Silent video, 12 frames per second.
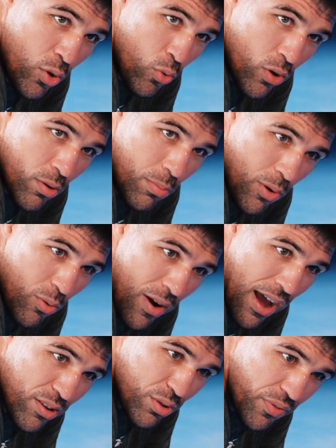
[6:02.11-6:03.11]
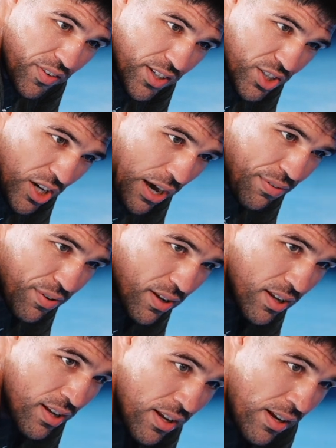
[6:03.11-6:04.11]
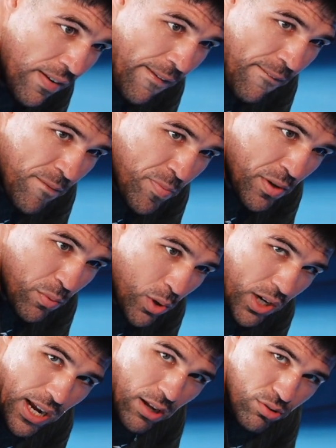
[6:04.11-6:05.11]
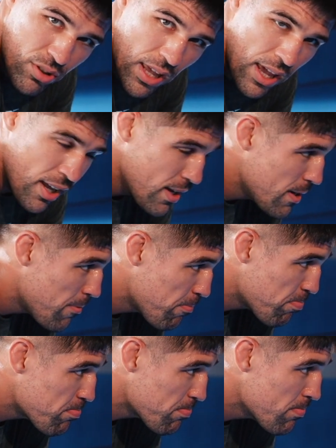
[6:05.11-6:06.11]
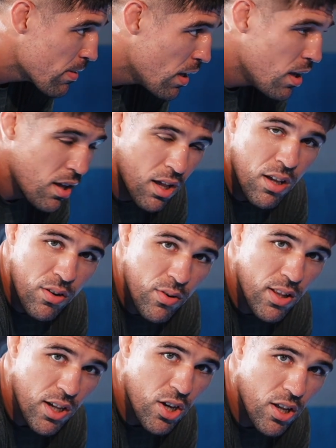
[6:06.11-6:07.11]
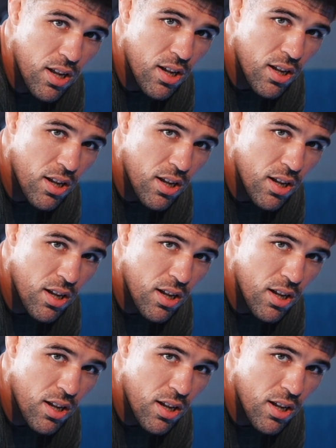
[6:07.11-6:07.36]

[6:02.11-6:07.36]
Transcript: One more round to finish off the workout today. Really good.